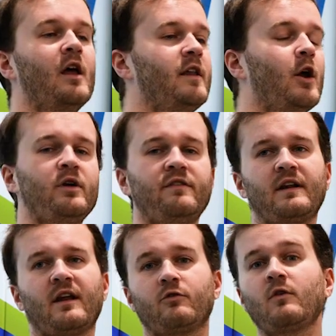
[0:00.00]
The only
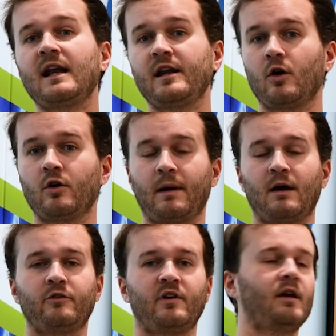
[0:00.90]
thing that's really known
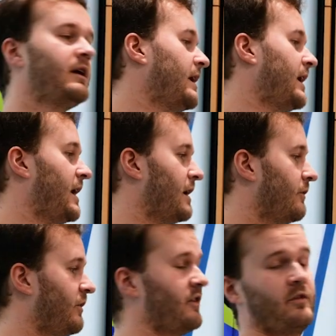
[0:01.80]
about it
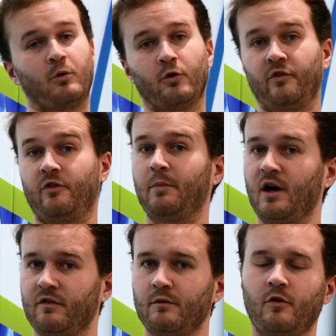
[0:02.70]
is its importance in
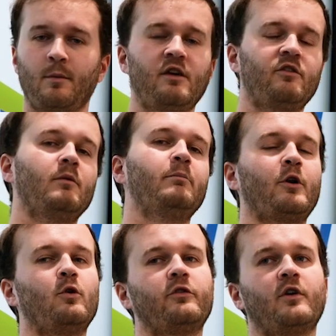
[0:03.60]
biofilm formation,
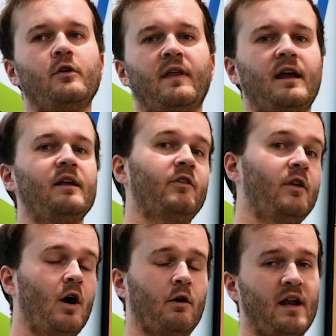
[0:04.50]
but also that it's
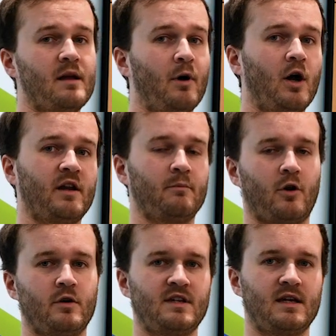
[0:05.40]
an RNA binding
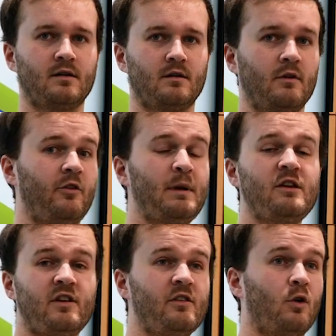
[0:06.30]
protein. The
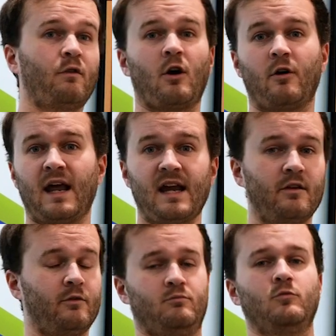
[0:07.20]
species of RNA
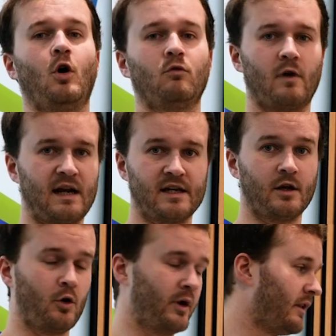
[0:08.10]
is not really
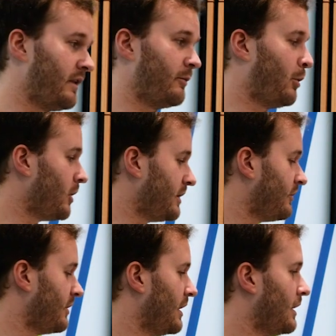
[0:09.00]
known at this point.